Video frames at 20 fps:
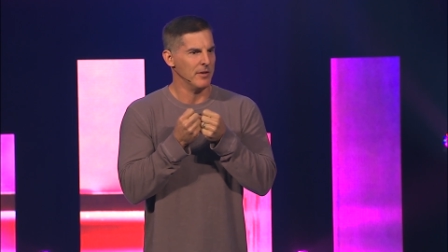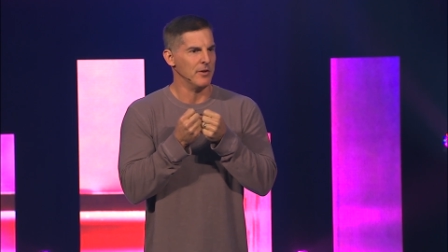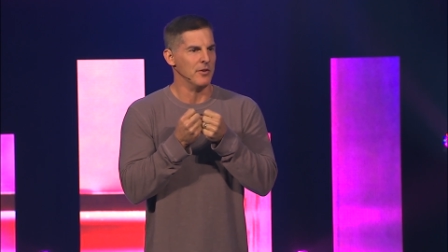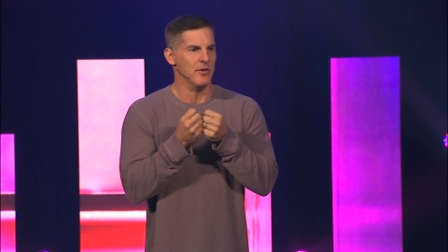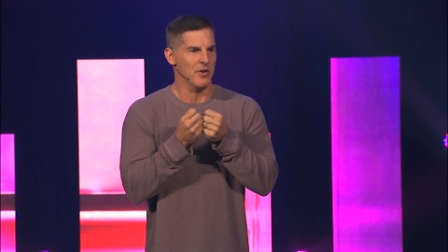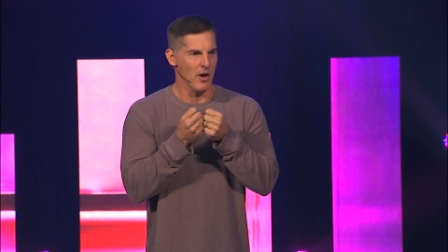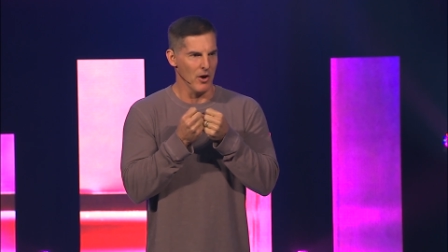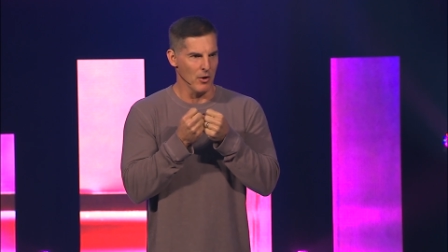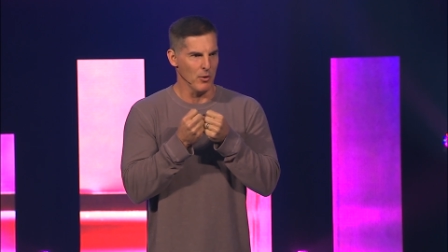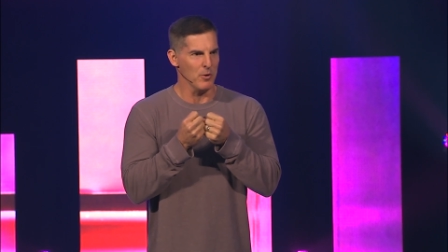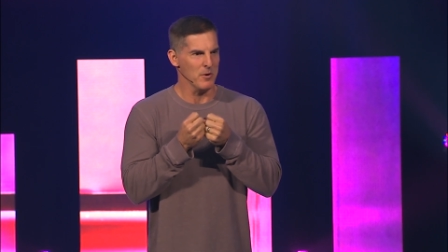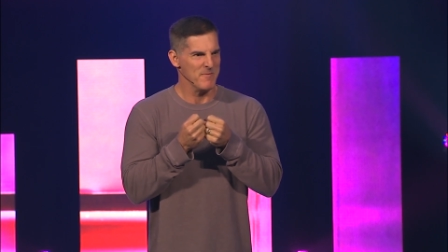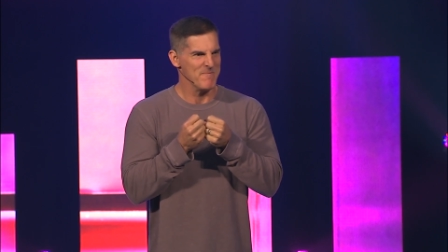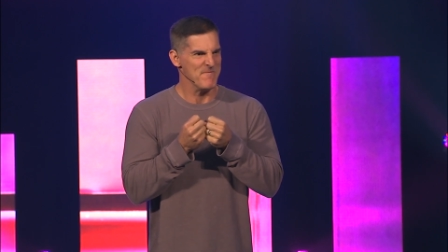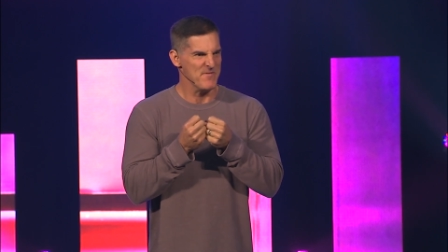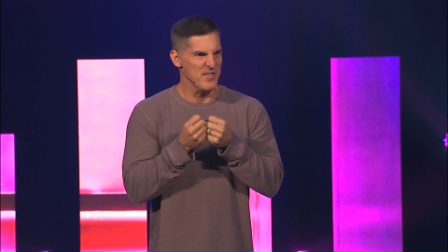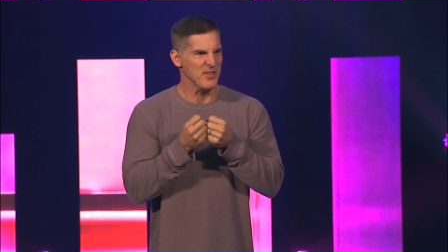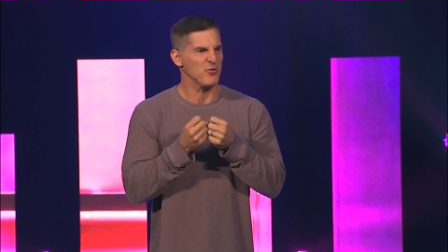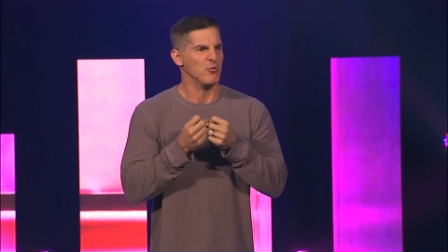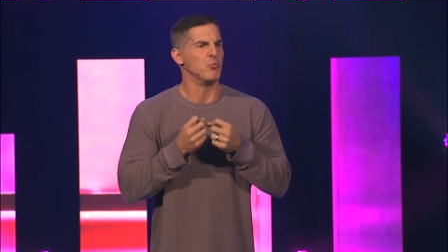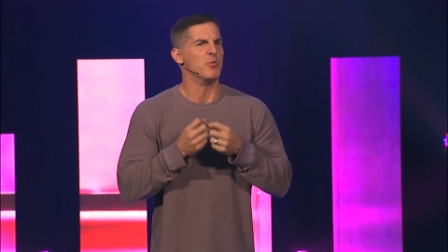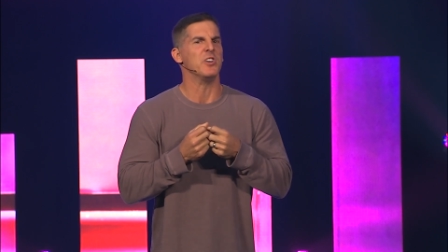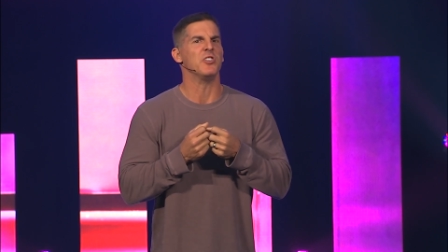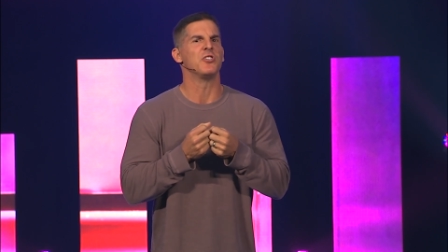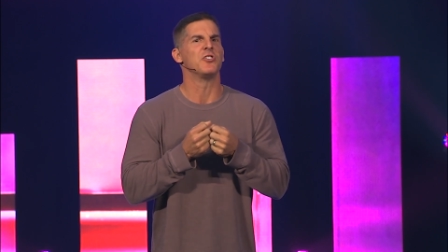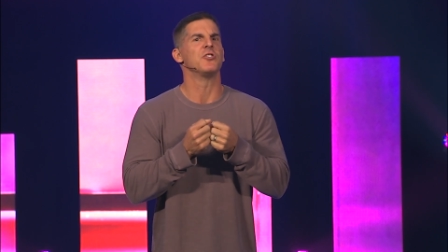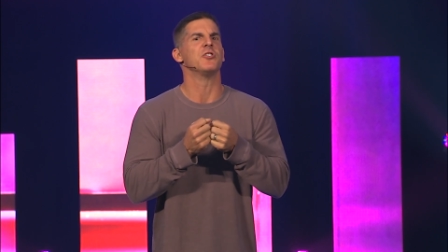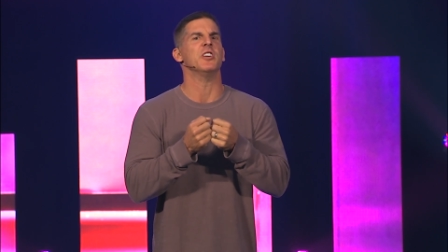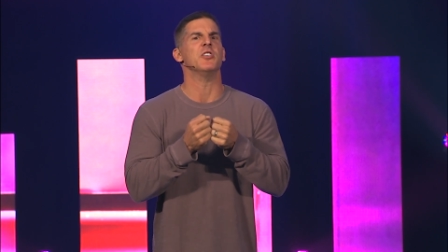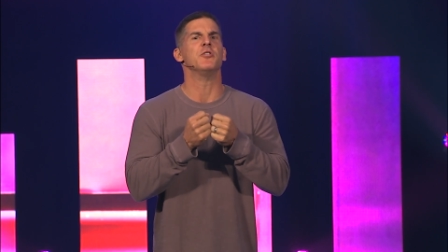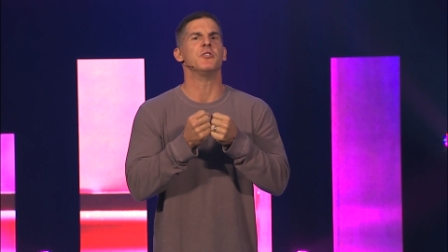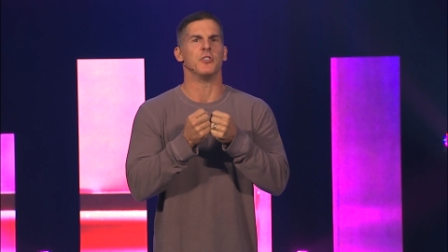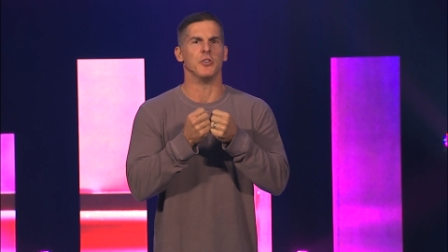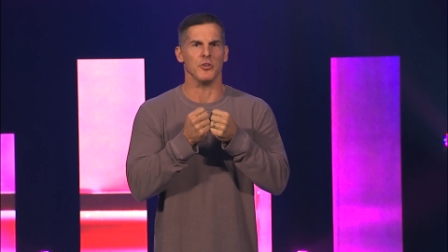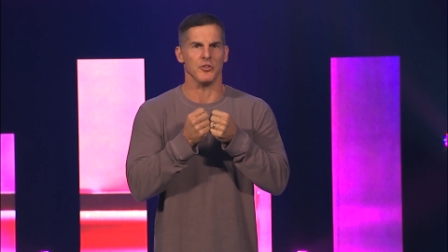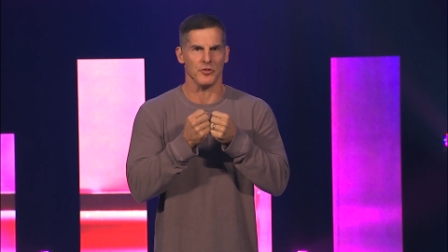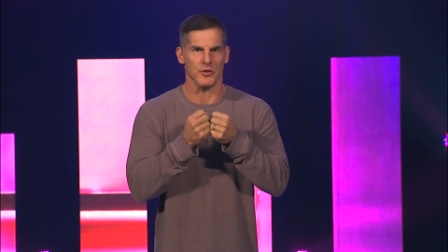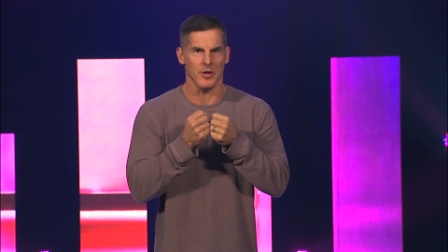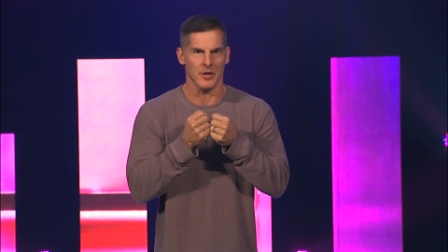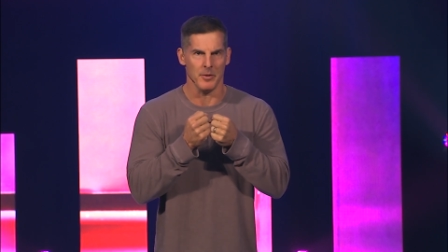No, this
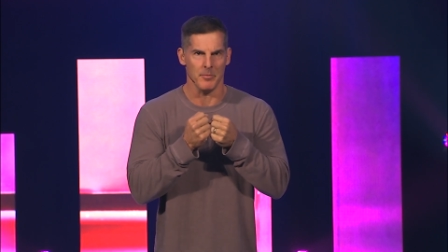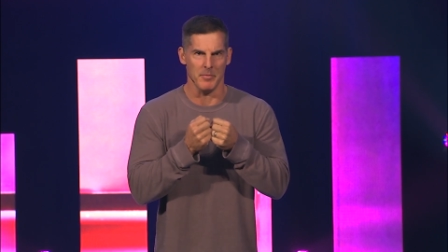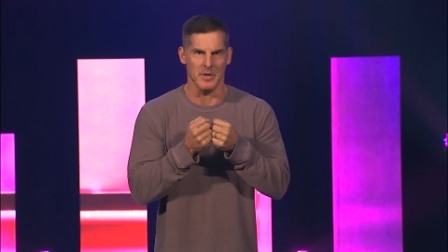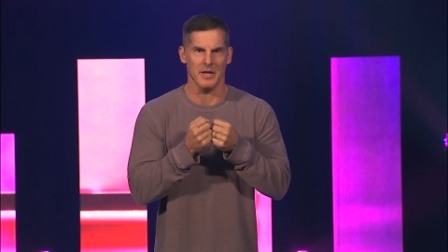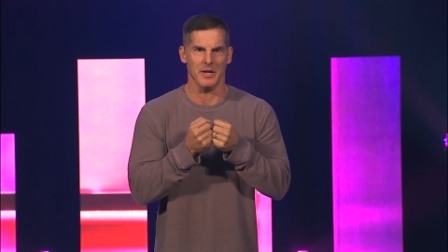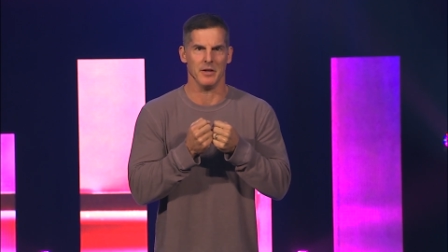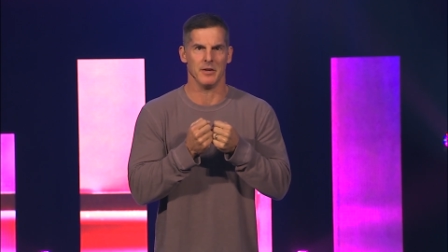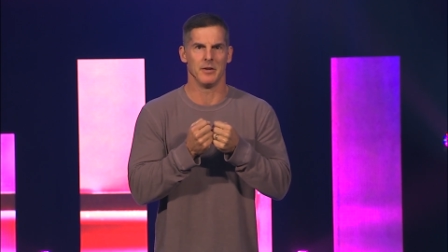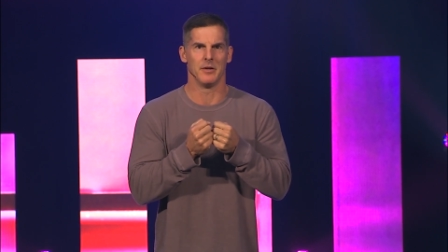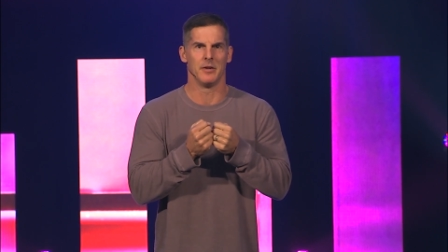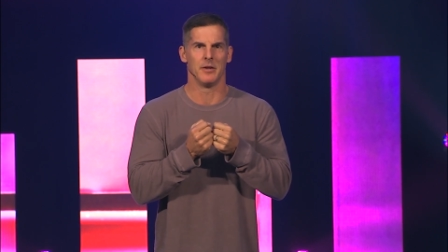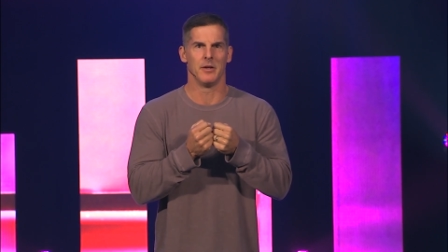recenters me.